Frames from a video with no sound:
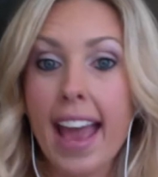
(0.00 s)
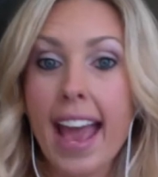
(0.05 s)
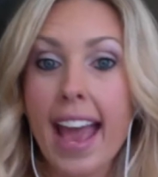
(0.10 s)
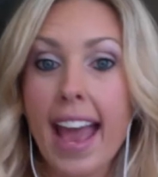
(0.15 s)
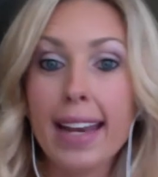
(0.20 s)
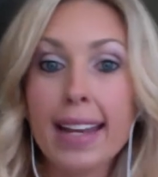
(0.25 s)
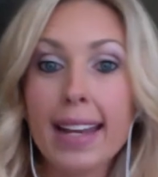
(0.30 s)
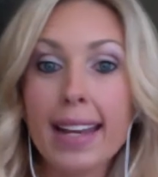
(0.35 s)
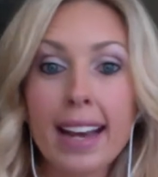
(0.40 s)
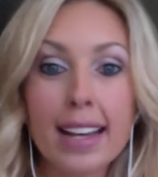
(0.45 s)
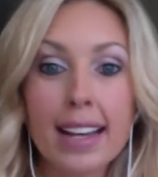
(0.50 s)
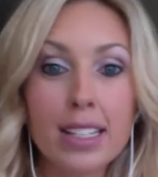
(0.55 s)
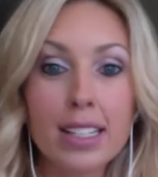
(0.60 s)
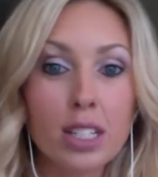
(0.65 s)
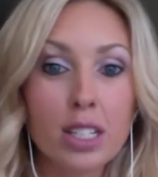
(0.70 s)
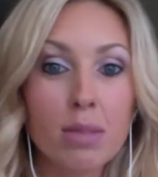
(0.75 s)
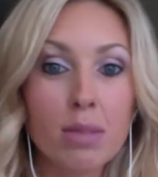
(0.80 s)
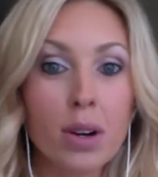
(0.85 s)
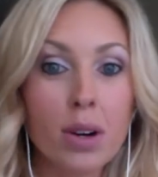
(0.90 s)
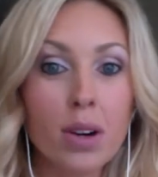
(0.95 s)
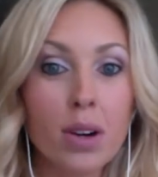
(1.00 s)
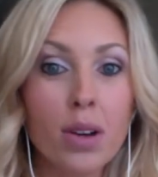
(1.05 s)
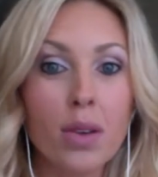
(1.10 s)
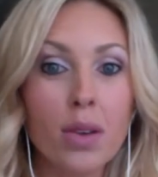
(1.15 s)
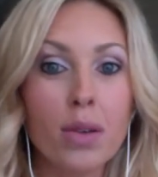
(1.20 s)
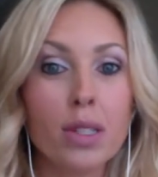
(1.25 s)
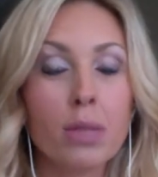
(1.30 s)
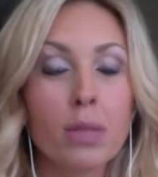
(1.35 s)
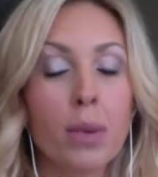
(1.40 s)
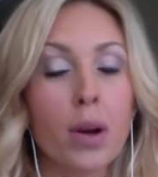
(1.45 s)
Any customer
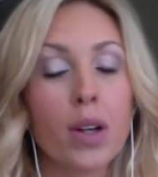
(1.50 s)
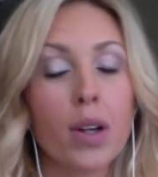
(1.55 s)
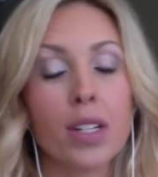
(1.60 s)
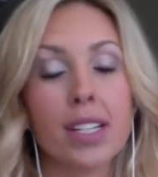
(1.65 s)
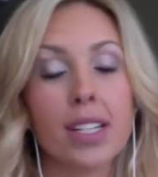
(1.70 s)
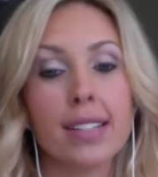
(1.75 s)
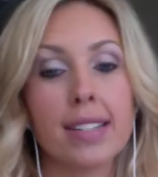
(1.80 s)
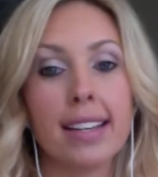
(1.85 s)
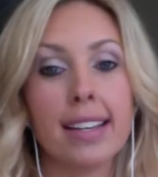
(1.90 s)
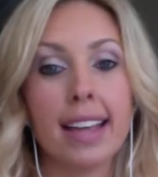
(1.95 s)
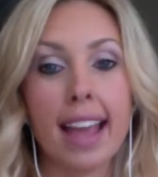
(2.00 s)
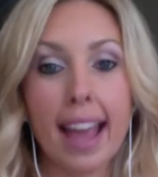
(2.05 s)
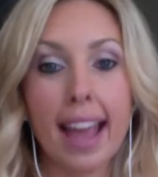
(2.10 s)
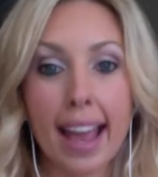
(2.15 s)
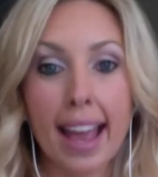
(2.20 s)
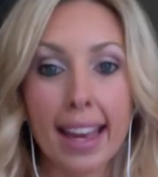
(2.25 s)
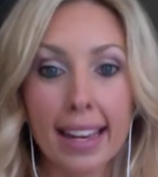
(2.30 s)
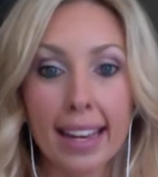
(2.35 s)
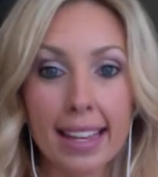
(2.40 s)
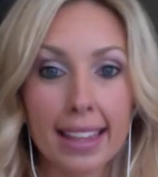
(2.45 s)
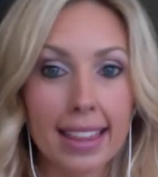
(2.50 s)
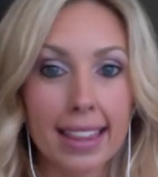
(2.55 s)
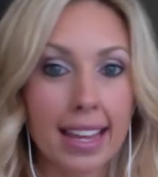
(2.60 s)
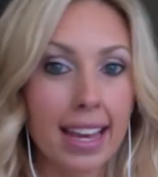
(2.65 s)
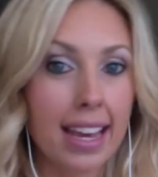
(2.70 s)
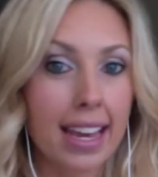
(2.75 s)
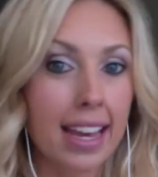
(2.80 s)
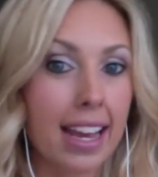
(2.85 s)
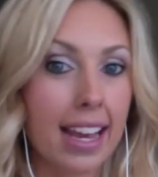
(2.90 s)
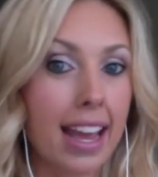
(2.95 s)
who is purchasing
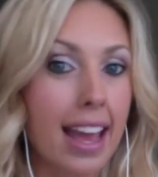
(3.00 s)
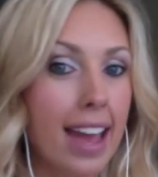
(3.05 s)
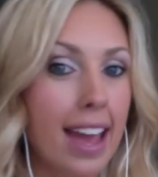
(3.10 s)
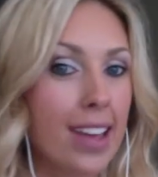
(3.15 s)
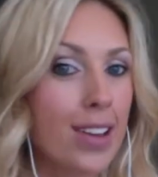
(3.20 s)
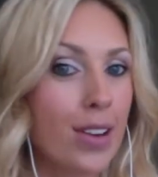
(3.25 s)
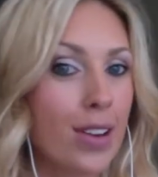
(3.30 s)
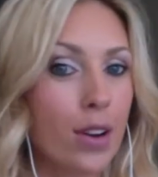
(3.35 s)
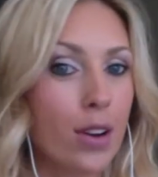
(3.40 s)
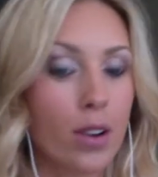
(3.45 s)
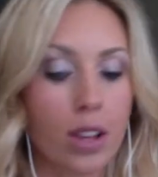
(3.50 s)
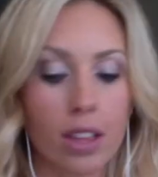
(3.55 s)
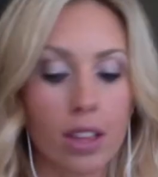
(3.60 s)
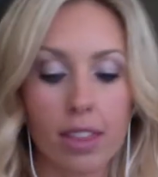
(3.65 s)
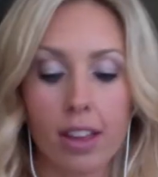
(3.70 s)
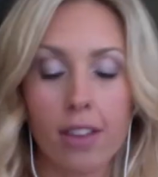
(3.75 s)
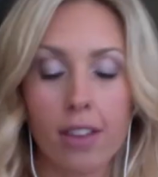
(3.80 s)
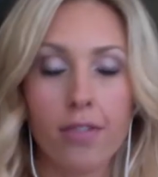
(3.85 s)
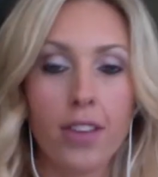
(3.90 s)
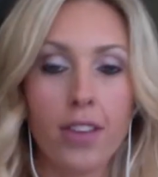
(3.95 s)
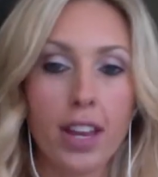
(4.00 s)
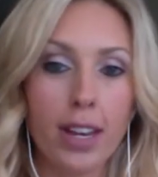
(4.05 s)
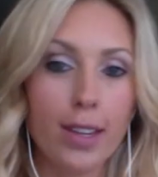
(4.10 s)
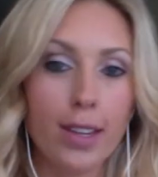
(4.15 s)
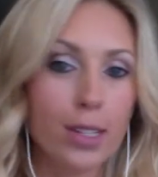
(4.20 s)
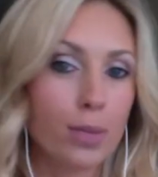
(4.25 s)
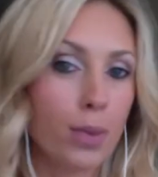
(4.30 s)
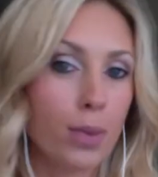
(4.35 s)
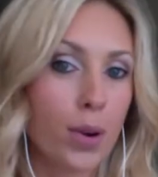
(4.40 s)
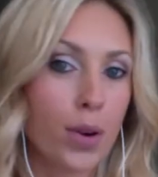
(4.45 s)
anything, their
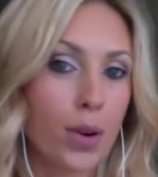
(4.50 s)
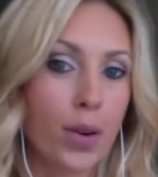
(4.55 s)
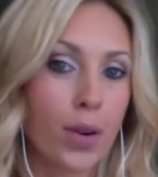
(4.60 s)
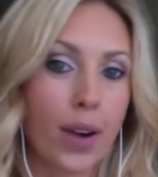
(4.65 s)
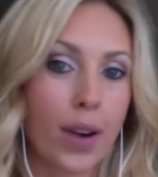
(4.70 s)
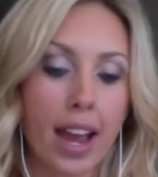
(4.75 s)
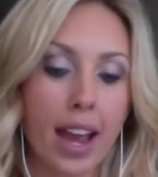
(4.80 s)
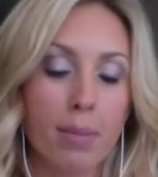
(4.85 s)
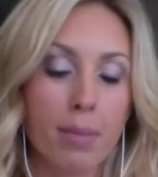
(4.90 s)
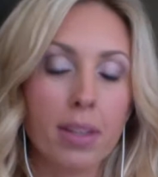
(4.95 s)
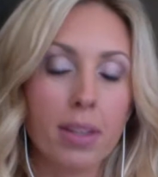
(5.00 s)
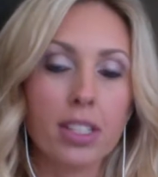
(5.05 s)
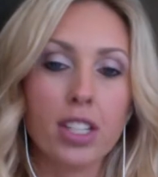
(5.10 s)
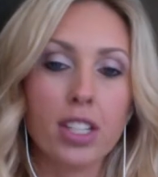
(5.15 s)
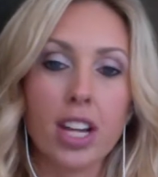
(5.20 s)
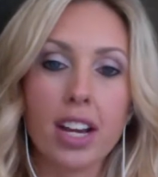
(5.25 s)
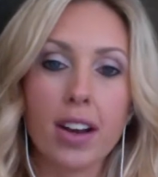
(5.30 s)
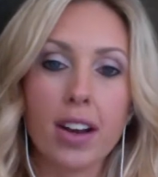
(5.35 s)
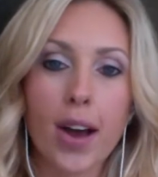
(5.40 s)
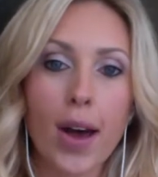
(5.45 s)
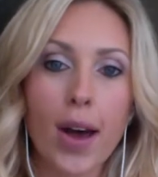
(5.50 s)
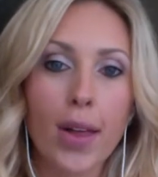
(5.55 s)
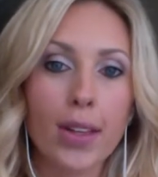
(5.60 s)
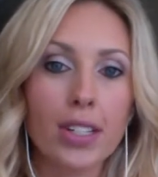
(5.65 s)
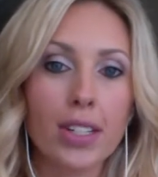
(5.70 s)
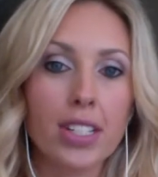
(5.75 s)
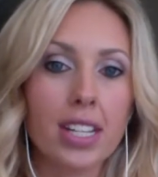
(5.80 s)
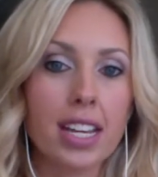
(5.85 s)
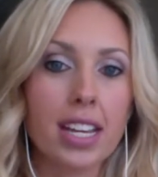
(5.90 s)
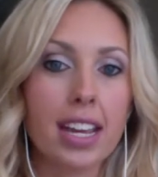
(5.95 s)
fitness program,
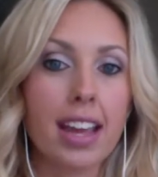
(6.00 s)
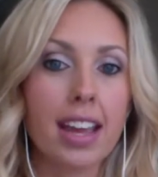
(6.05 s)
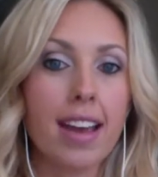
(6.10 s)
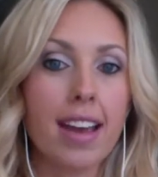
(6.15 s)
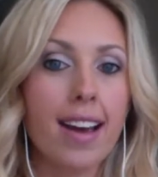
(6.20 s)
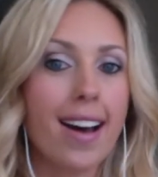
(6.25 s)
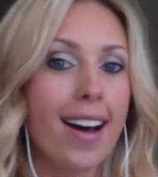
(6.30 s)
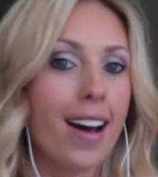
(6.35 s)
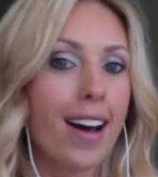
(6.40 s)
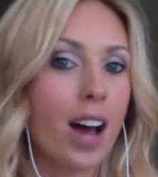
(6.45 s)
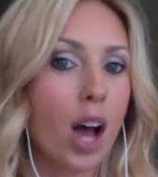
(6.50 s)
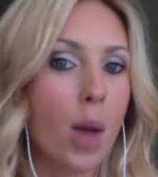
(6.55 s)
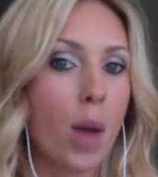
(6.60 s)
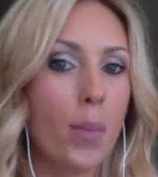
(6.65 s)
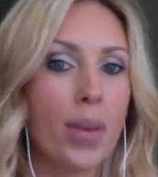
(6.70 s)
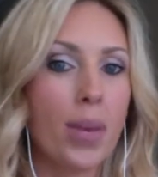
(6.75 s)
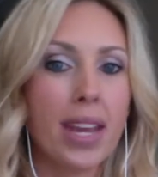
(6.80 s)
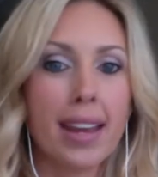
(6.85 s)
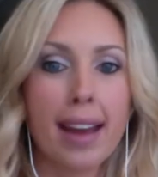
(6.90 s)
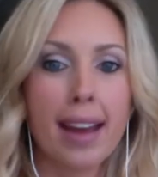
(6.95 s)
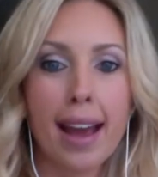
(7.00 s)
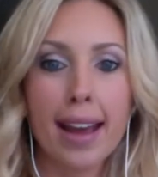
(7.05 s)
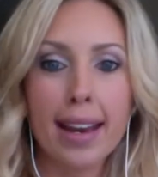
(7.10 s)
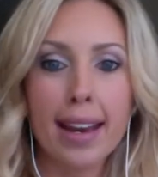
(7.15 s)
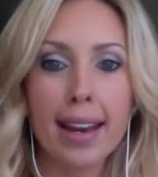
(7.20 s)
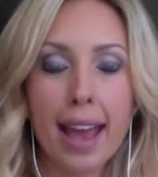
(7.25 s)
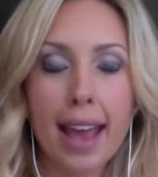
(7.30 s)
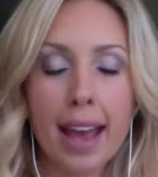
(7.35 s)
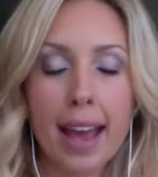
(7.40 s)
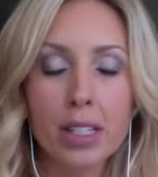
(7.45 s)
Shakeology,
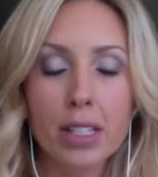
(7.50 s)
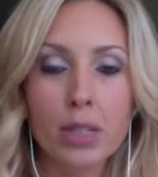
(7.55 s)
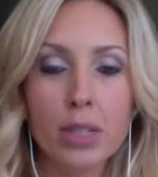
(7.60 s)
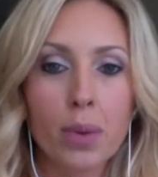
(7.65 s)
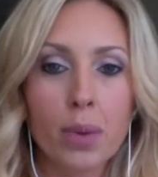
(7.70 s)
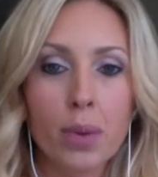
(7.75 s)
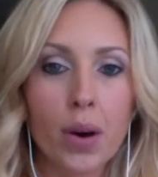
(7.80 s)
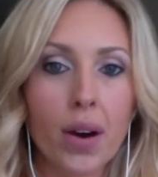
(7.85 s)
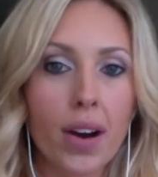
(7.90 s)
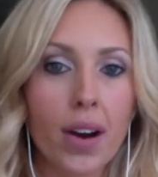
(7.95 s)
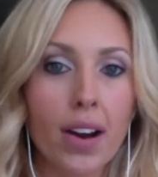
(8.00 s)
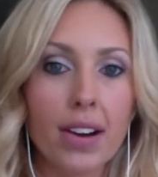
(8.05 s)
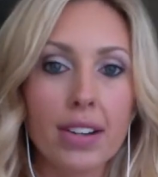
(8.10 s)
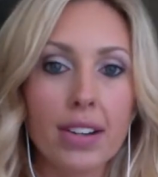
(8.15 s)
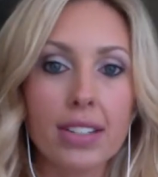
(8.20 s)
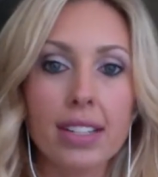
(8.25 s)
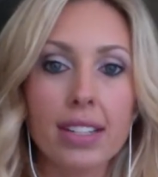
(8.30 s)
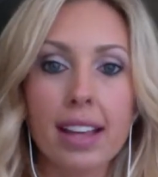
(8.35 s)
P90X bars,